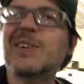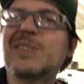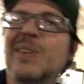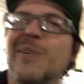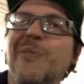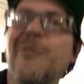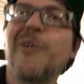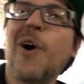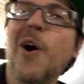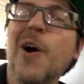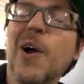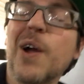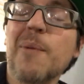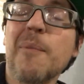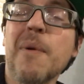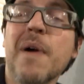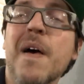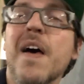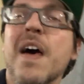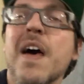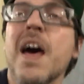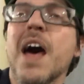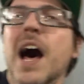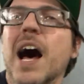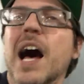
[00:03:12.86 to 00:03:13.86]
the farm.
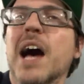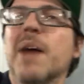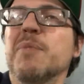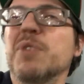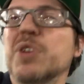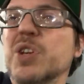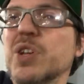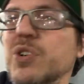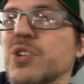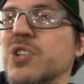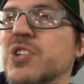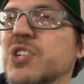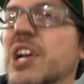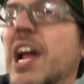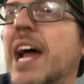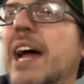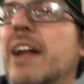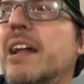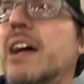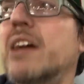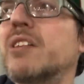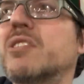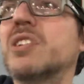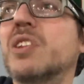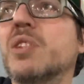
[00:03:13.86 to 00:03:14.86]
Huge shout
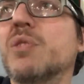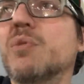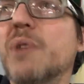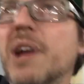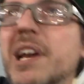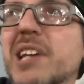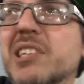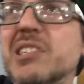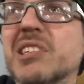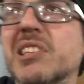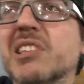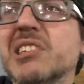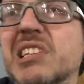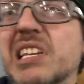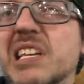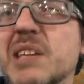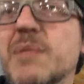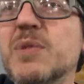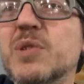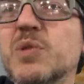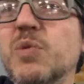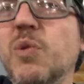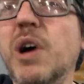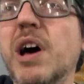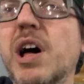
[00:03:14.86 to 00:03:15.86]
out to the rest of the team
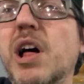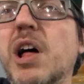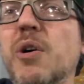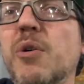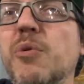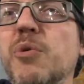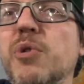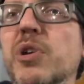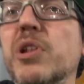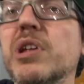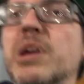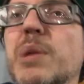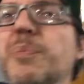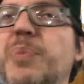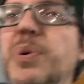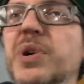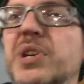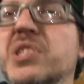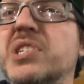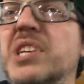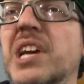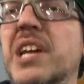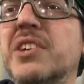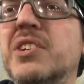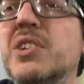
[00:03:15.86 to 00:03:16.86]
as well. I really
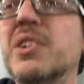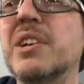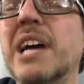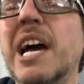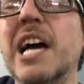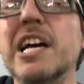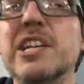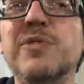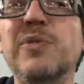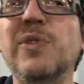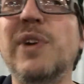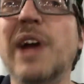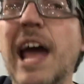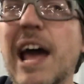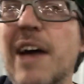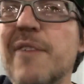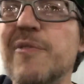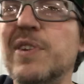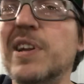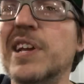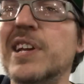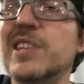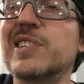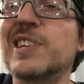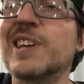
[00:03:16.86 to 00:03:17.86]
appreciate you guys for
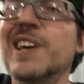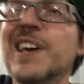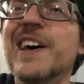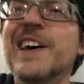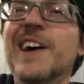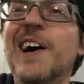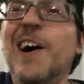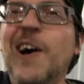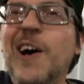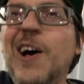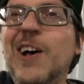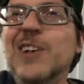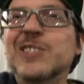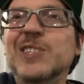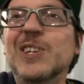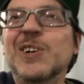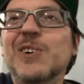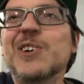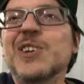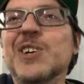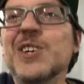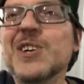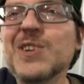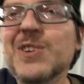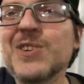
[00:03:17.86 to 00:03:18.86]
having us. Also a
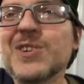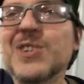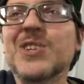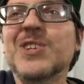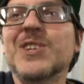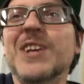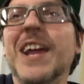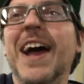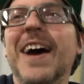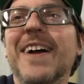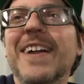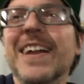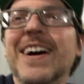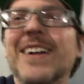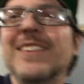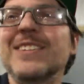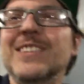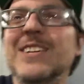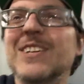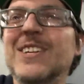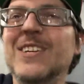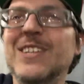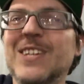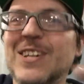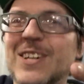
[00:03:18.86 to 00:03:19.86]
huge shout out to
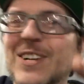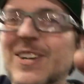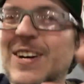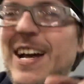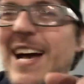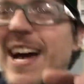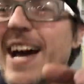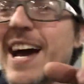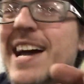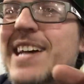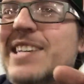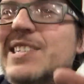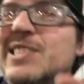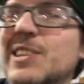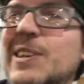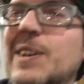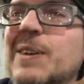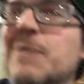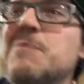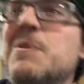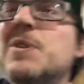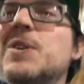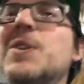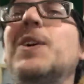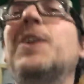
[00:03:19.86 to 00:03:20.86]
you guys, the
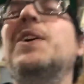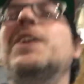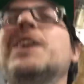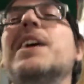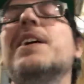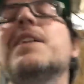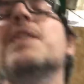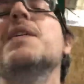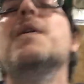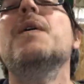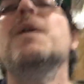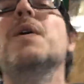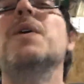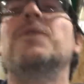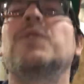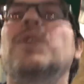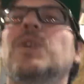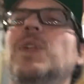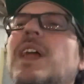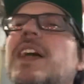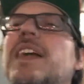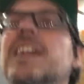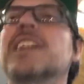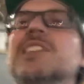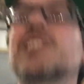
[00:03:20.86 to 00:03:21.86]
community, for
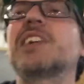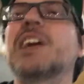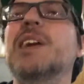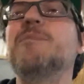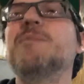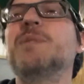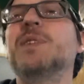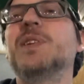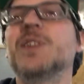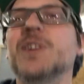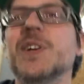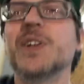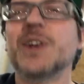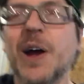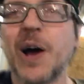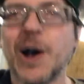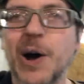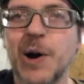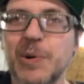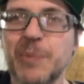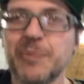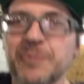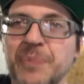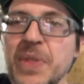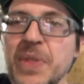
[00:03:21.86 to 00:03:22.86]
letting us come into your home.